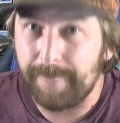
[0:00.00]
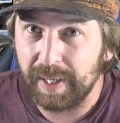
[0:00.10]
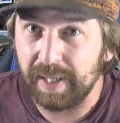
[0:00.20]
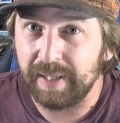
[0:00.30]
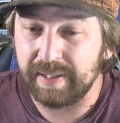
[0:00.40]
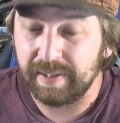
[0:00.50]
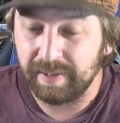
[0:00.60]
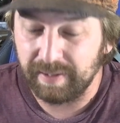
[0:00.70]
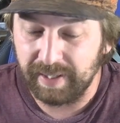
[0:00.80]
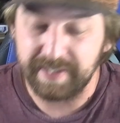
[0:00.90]
But
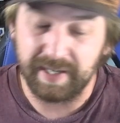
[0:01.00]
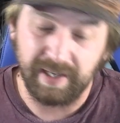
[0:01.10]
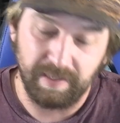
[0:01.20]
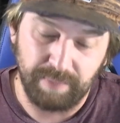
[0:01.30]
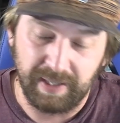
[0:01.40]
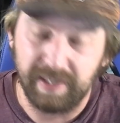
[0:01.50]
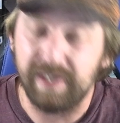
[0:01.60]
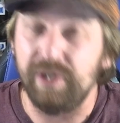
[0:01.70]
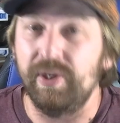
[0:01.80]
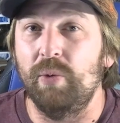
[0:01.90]
it's going to be,
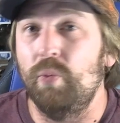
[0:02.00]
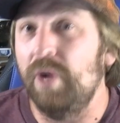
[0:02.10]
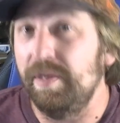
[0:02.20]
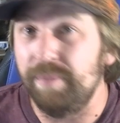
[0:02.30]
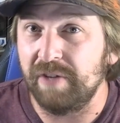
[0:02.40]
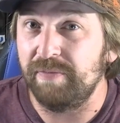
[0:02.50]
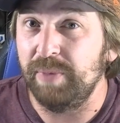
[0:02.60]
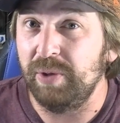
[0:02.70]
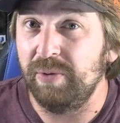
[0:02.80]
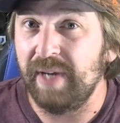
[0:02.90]
you get 1 Book of
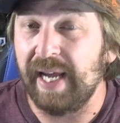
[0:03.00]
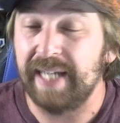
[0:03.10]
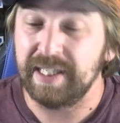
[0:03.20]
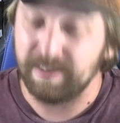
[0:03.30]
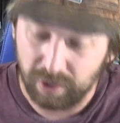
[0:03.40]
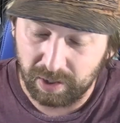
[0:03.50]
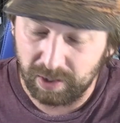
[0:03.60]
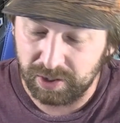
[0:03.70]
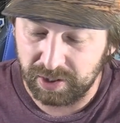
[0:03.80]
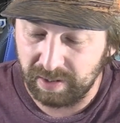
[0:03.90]
Moon and some
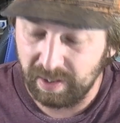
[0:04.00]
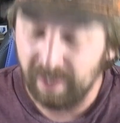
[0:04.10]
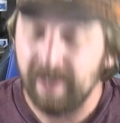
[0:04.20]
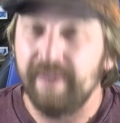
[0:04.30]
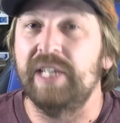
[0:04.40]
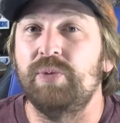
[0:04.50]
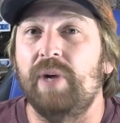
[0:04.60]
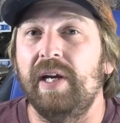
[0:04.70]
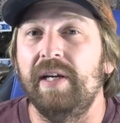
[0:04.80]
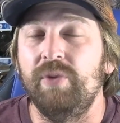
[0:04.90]
recursion. That's
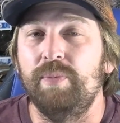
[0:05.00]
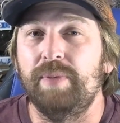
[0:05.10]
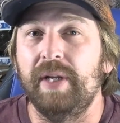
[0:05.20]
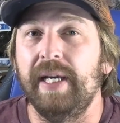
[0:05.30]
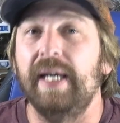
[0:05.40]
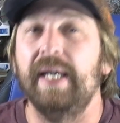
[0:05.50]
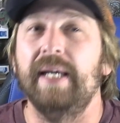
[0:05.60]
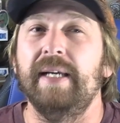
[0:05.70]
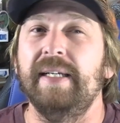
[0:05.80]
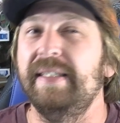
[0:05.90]
why if you play
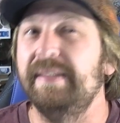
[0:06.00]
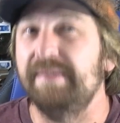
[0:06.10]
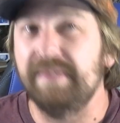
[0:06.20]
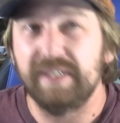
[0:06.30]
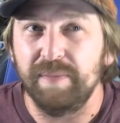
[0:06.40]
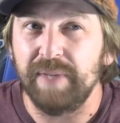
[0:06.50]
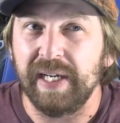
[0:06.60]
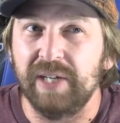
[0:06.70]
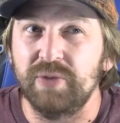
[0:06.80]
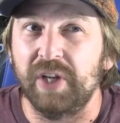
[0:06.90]

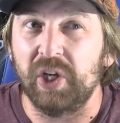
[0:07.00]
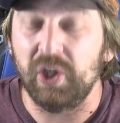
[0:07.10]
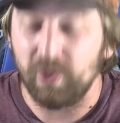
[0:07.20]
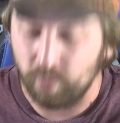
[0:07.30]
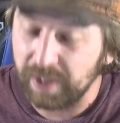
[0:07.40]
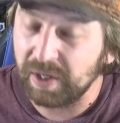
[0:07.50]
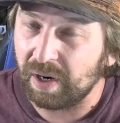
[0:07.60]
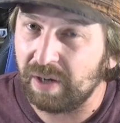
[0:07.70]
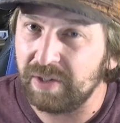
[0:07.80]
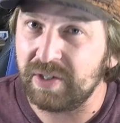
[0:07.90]
something else with a good
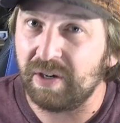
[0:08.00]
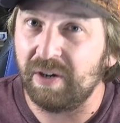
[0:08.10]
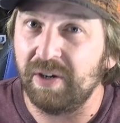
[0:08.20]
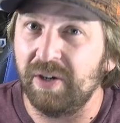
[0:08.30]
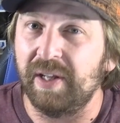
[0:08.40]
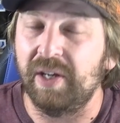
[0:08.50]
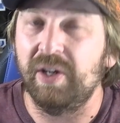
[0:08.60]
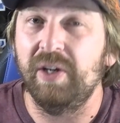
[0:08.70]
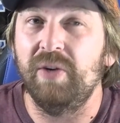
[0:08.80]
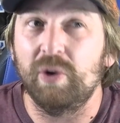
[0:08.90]
1-card starter, like a
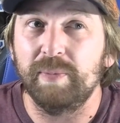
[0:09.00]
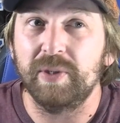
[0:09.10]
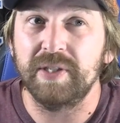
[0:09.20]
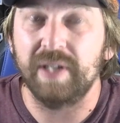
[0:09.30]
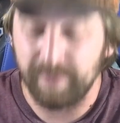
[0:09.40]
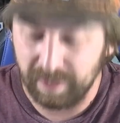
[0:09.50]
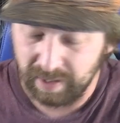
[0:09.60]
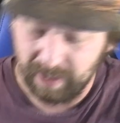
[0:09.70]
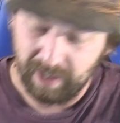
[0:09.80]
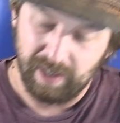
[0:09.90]
good normal
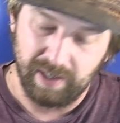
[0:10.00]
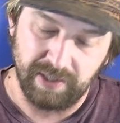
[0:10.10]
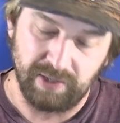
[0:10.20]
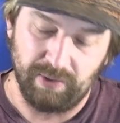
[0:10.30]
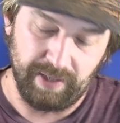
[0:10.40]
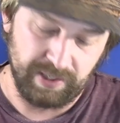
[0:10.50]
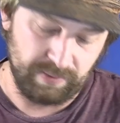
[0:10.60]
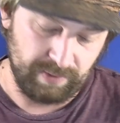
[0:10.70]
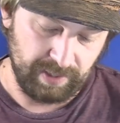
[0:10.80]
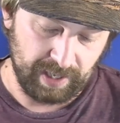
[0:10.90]
summon. So in
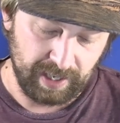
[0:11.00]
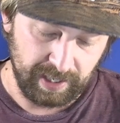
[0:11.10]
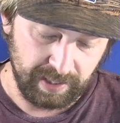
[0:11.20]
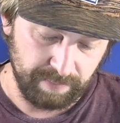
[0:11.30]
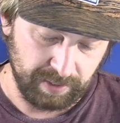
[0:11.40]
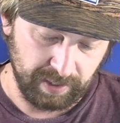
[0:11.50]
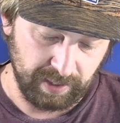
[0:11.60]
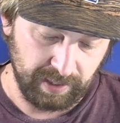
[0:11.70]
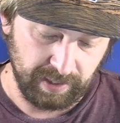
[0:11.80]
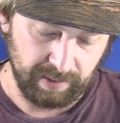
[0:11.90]
this one, I am
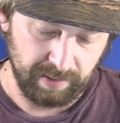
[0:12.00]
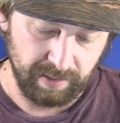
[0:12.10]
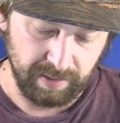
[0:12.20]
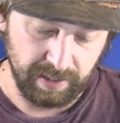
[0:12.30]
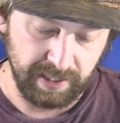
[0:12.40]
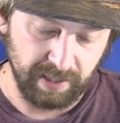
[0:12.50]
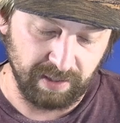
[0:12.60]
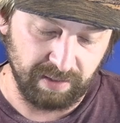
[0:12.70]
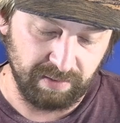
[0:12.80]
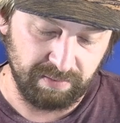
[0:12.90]
playing
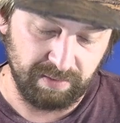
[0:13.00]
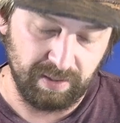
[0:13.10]
Nadir.